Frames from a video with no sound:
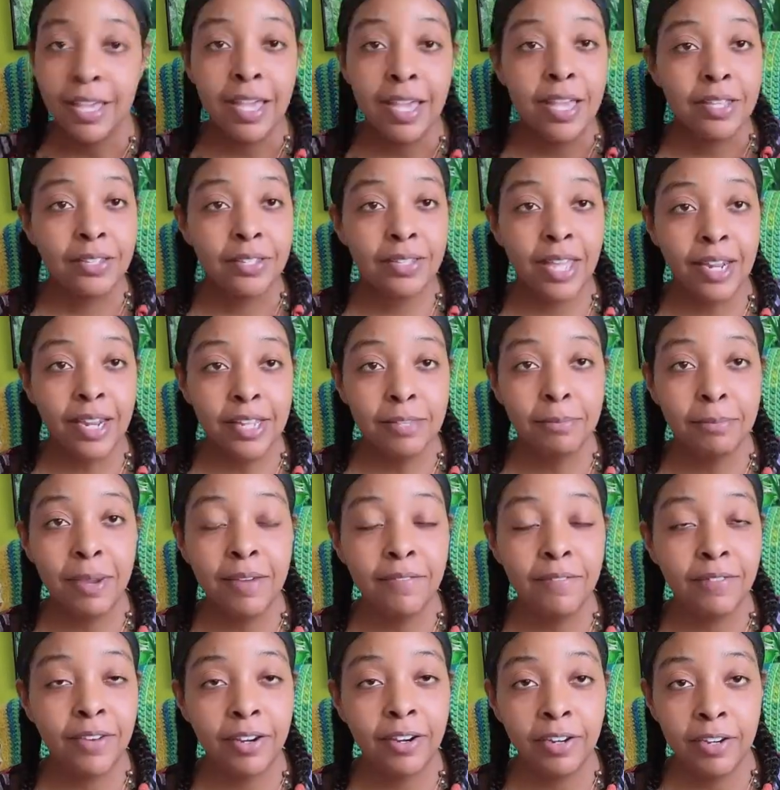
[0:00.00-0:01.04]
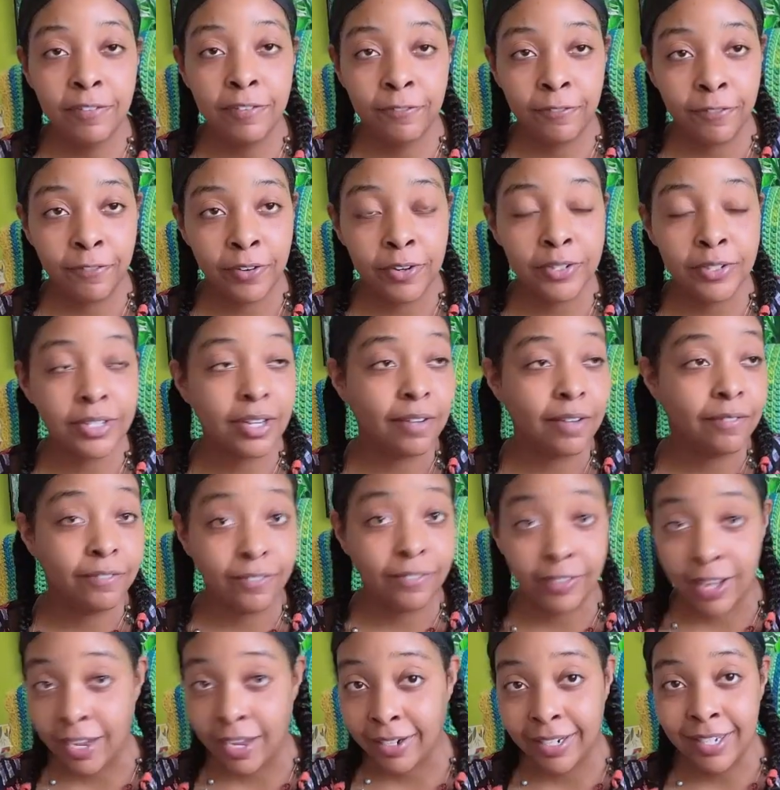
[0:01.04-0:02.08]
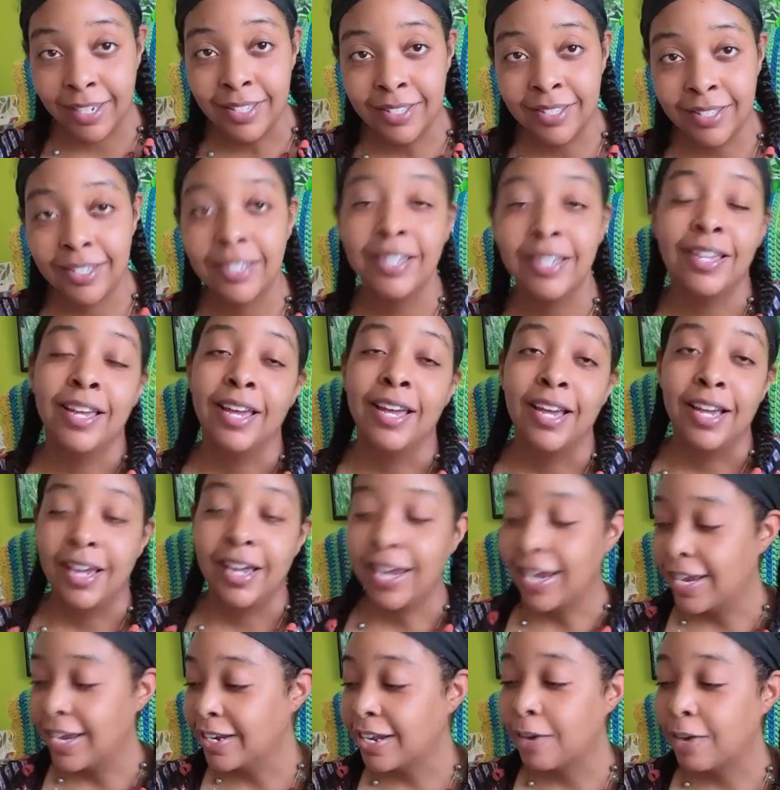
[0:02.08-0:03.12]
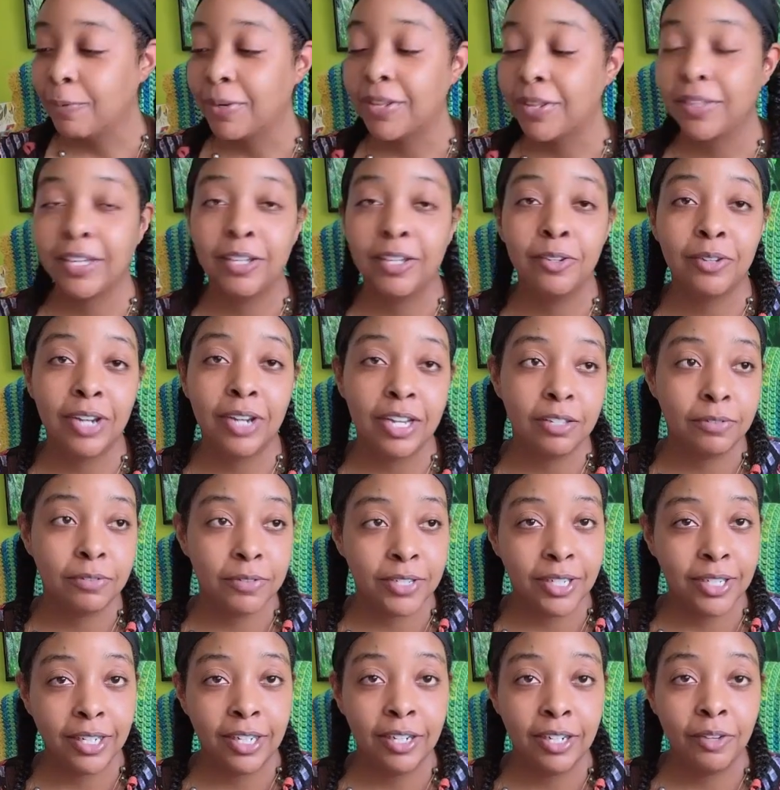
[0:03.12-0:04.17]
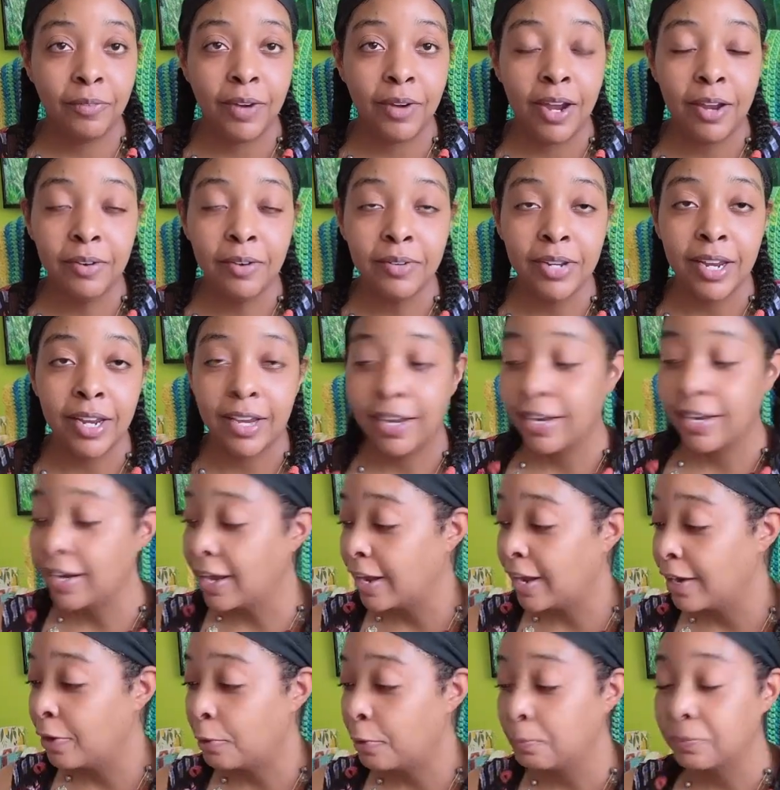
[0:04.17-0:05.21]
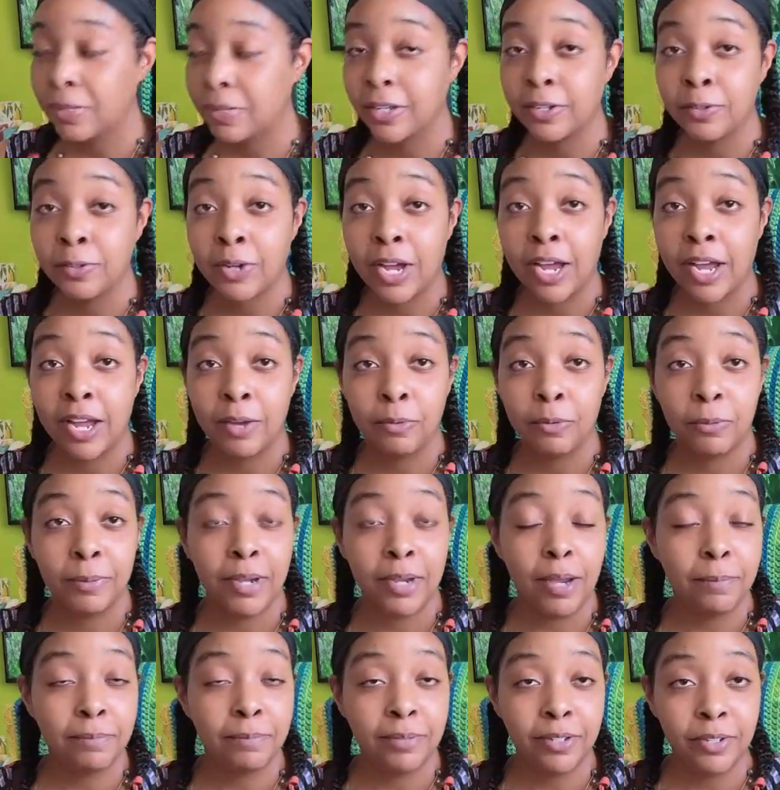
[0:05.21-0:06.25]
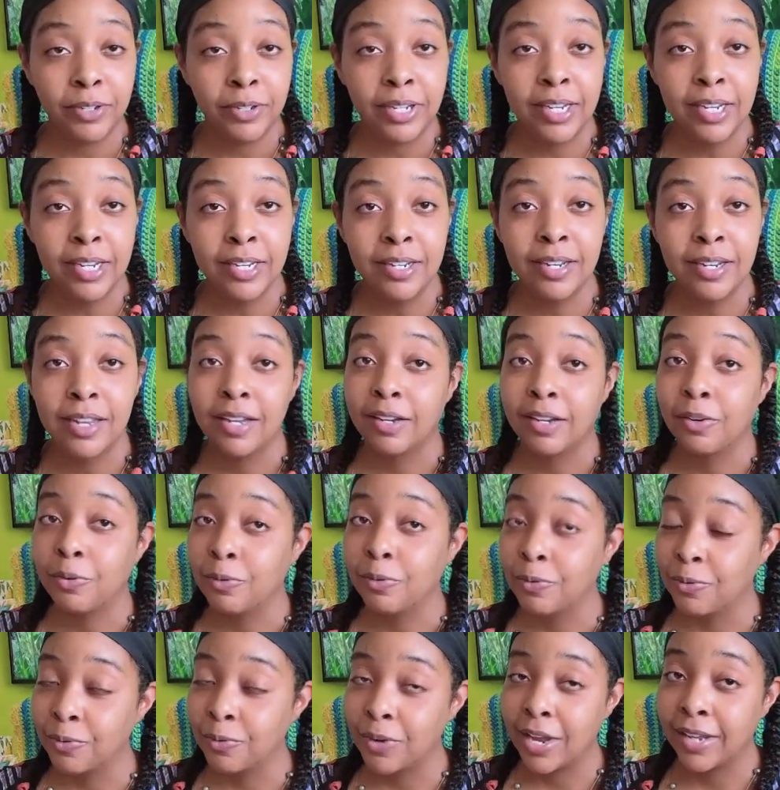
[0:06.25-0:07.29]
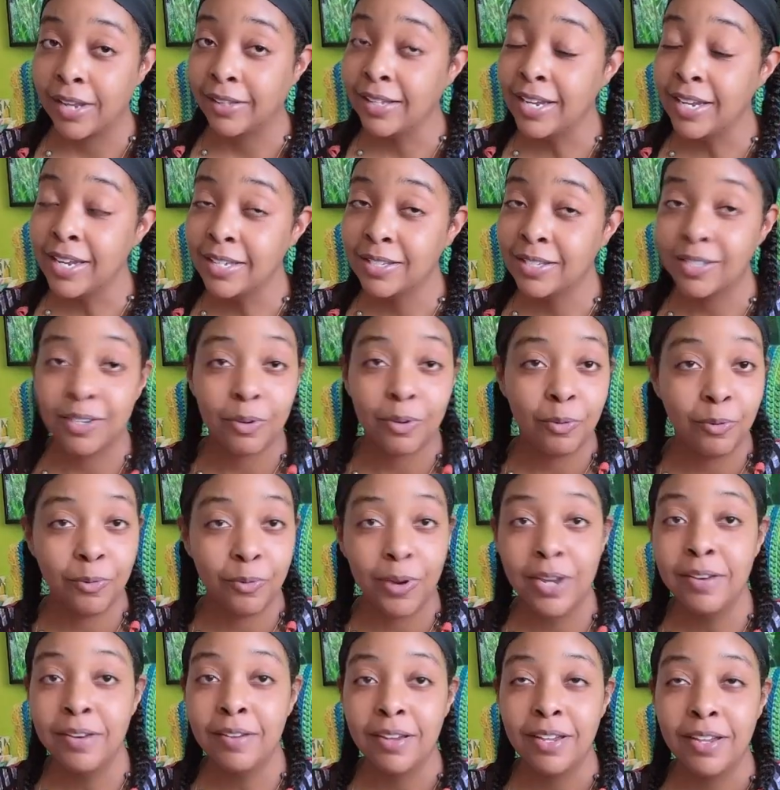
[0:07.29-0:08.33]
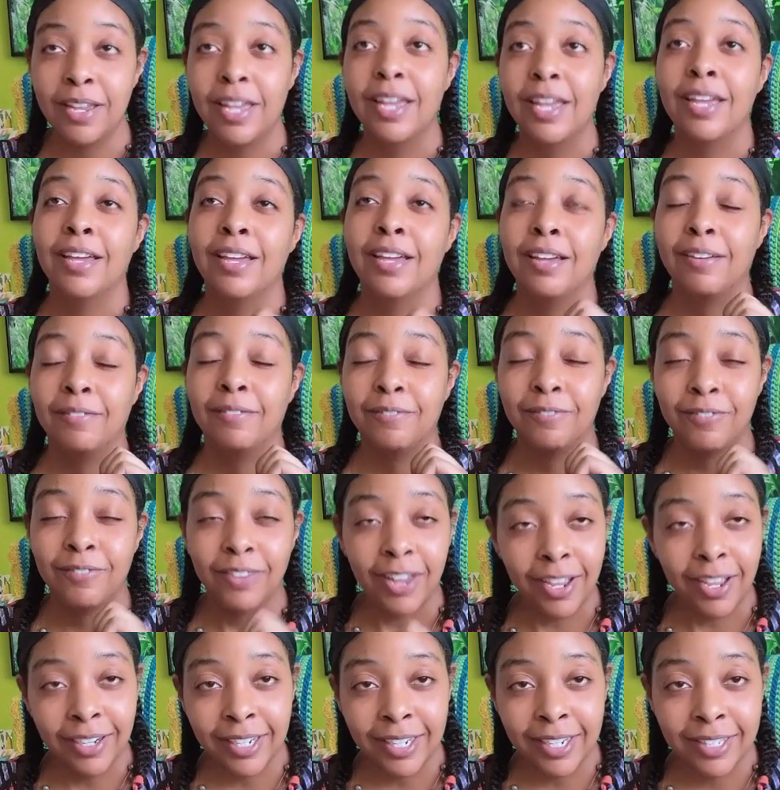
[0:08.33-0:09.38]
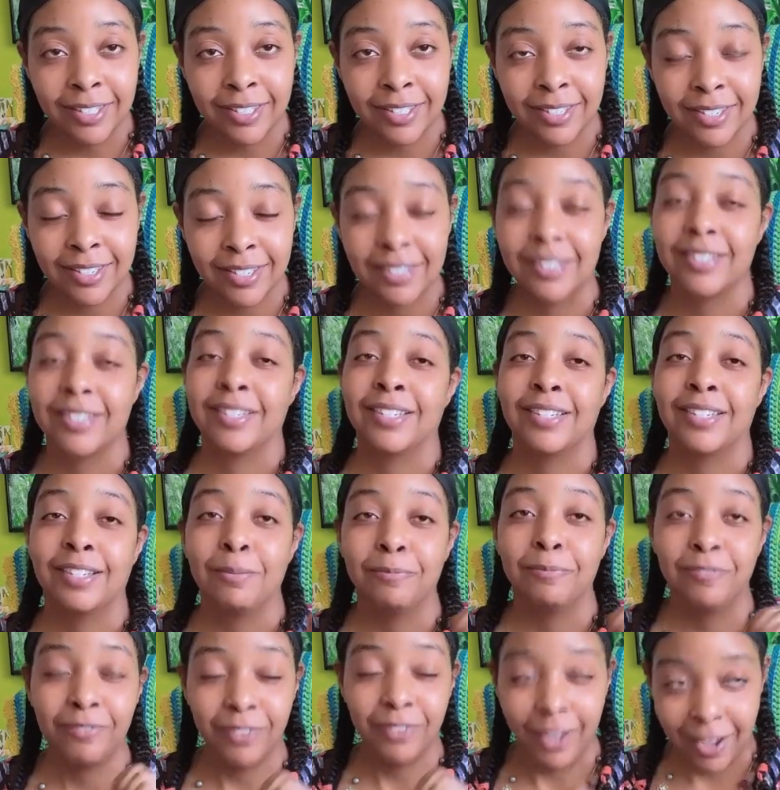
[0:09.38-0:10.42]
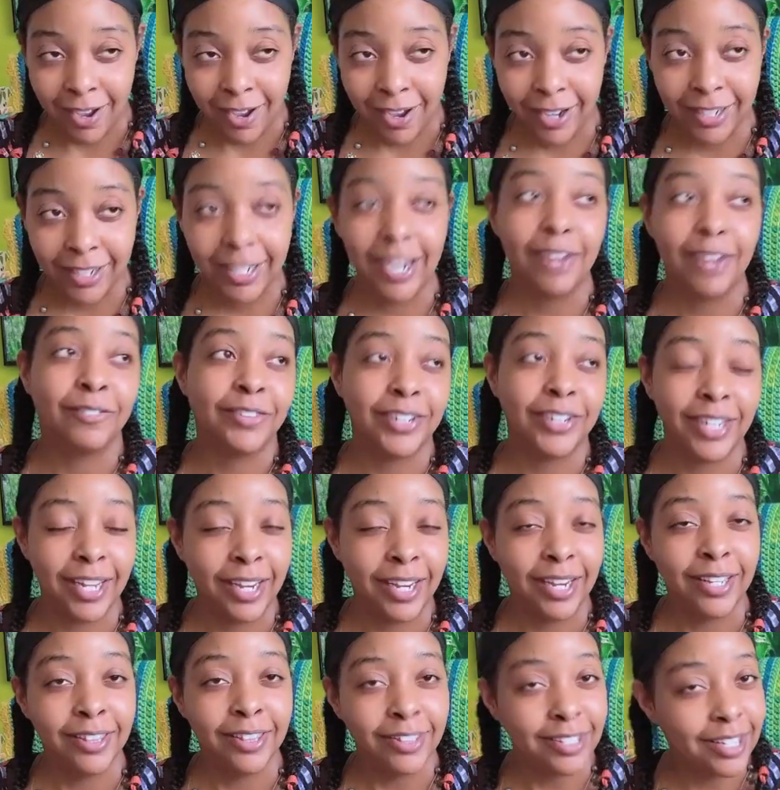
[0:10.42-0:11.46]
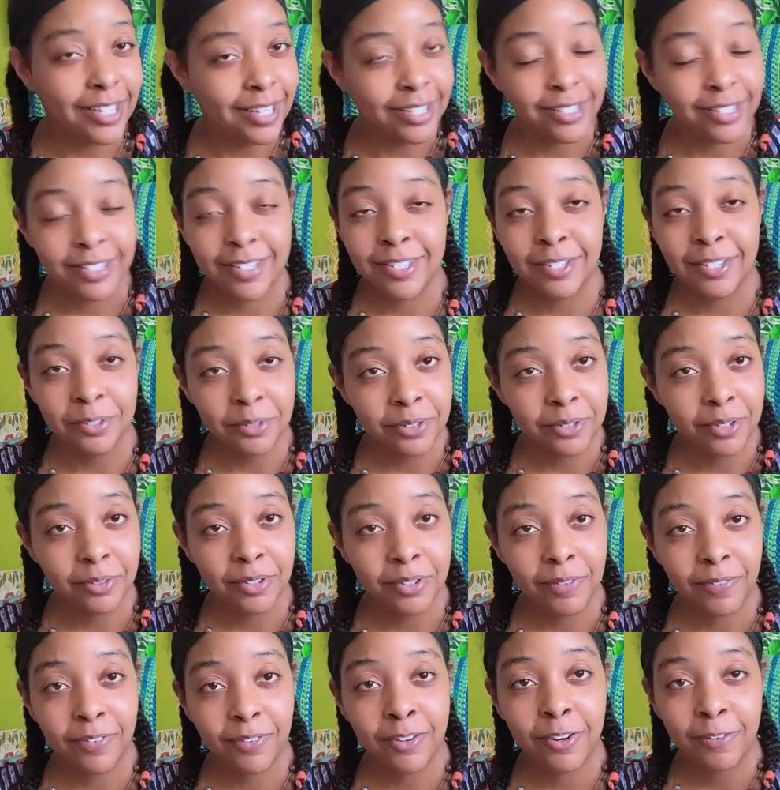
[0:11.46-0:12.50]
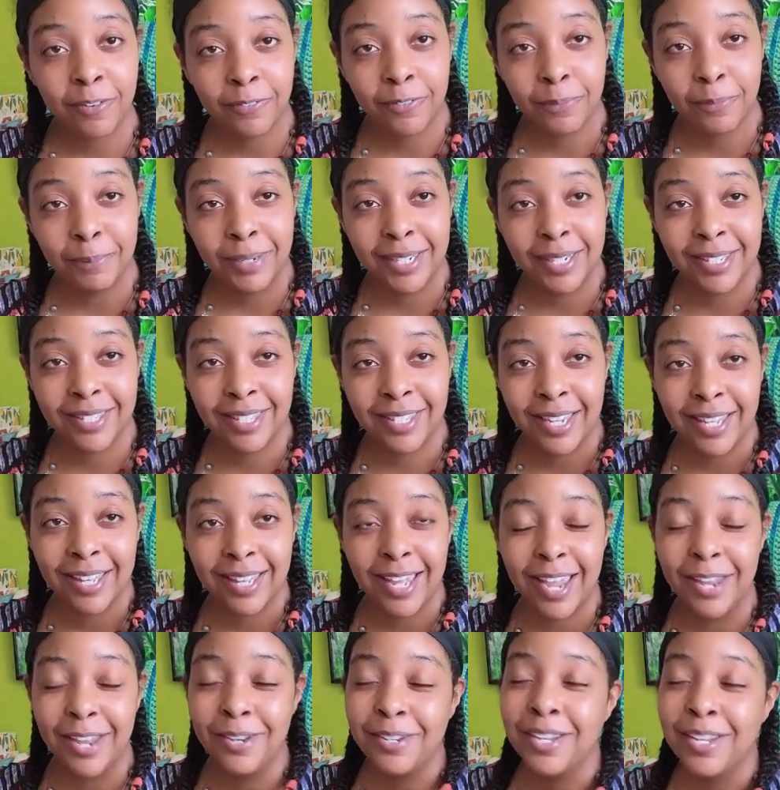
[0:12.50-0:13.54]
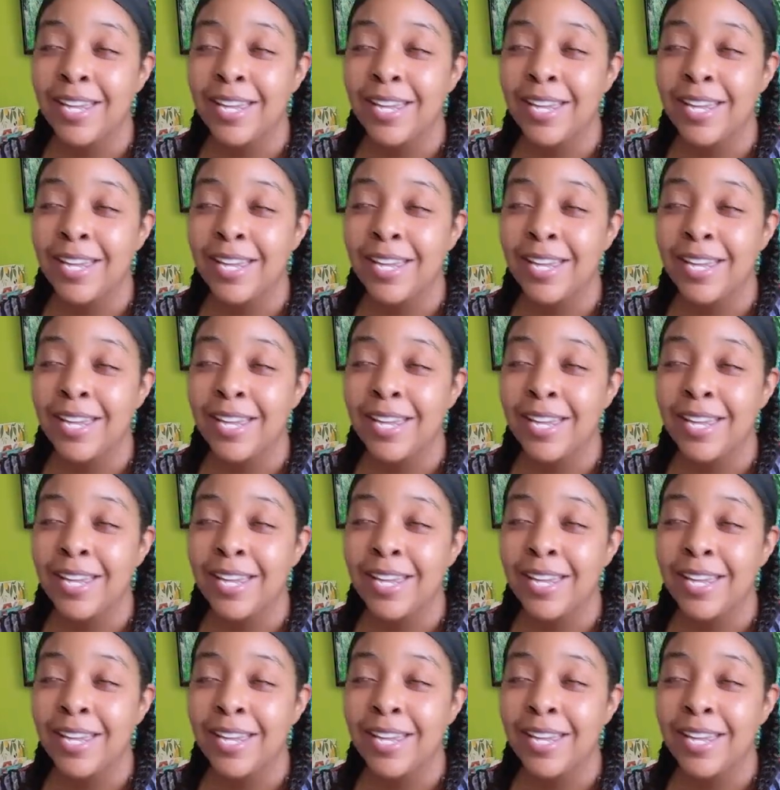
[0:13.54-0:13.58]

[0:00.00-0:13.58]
So that is my very first Vlogust, and I want to thank you guys for sticking around, and I hope that I will be uploading at least one Vlogust vlog every day and it is still so difficult for me to say that